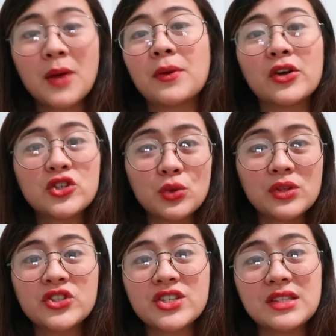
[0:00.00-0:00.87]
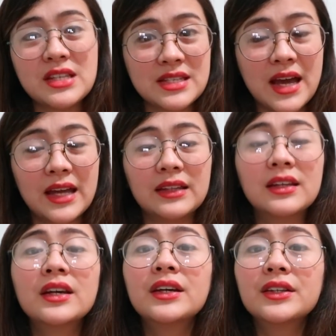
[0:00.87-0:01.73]
because you will just decide
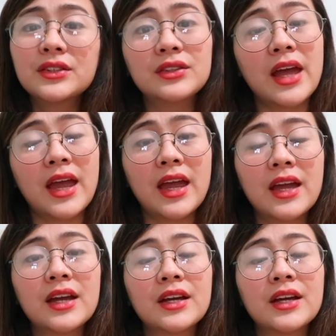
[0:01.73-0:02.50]
today